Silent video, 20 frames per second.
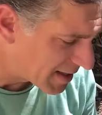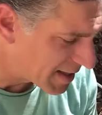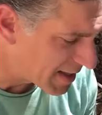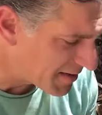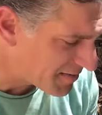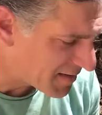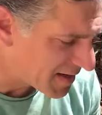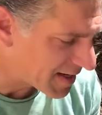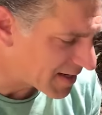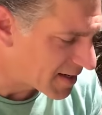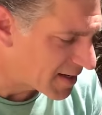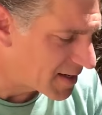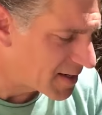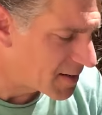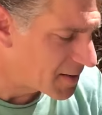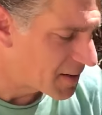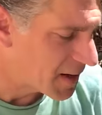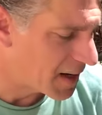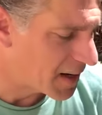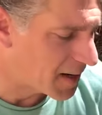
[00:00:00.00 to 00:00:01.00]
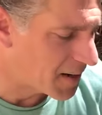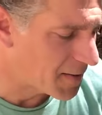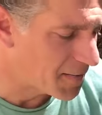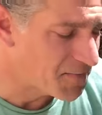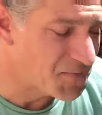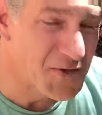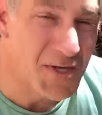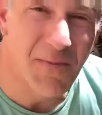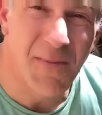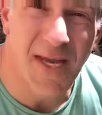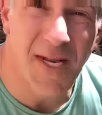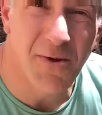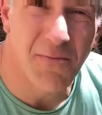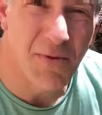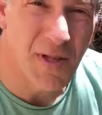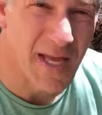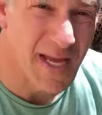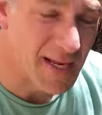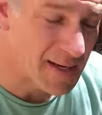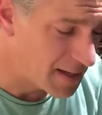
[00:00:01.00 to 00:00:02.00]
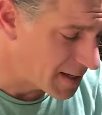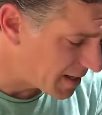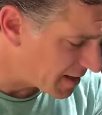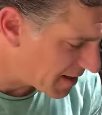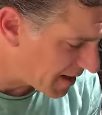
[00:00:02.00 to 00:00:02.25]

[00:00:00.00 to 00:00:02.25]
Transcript: living um, tomato plant